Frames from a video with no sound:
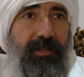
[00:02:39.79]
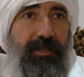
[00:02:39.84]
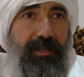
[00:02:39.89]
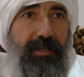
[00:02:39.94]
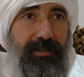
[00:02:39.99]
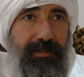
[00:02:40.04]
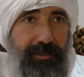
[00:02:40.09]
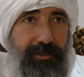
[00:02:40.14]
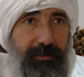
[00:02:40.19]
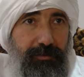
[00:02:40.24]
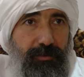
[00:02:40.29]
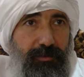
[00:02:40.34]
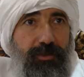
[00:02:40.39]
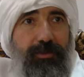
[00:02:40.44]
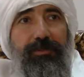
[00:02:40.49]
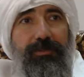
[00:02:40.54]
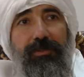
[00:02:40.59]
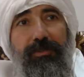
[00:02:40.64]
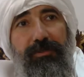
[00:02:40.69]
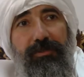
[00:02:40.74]
a clean
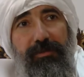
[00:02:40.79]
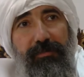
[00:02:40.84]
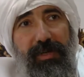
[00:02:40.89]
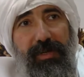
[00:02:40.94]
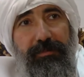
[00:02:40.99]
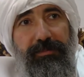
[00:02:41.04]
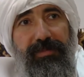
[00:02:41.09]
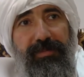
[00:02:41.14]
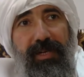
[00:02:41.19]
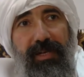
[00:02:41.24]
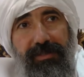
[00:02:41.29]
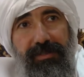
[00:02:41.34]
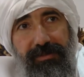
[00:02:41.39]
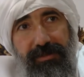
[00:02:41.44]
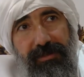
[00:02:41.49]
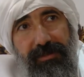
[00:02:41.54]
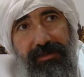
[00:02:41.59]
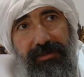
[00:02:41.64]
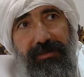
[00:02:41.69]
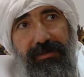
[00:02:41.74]
water to baptize
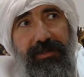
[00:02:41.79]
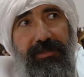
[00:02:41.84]
in,